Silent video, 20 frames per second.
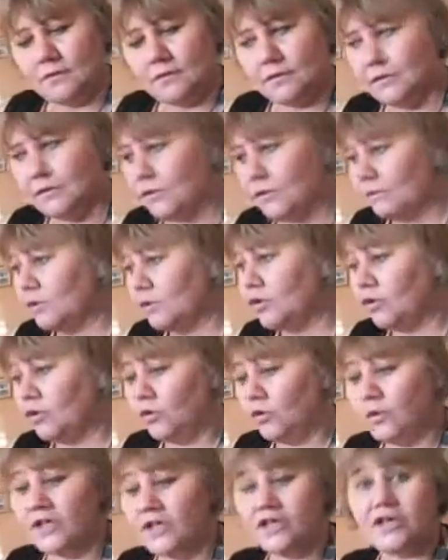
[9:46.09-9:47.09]
So
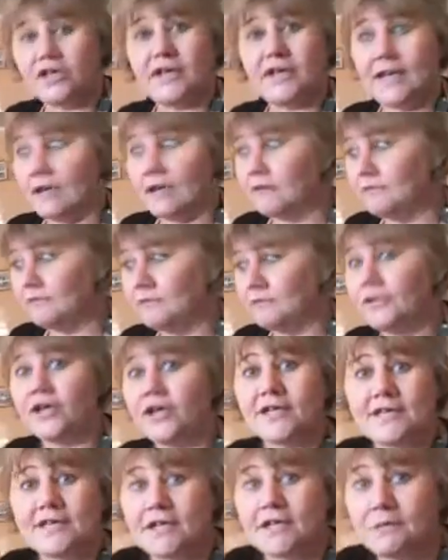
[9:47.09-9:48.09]
good question. Now you're
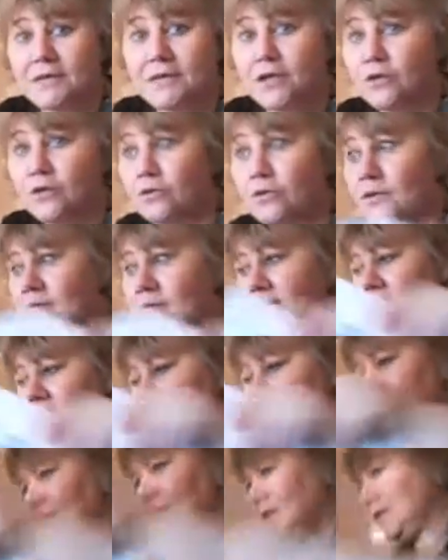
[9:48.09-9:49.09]
going to see me use
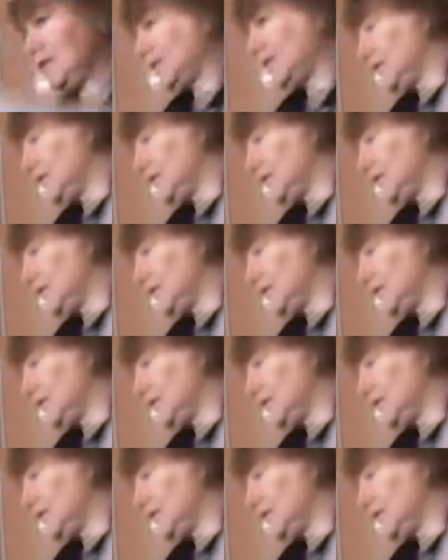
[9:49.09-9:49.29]
this.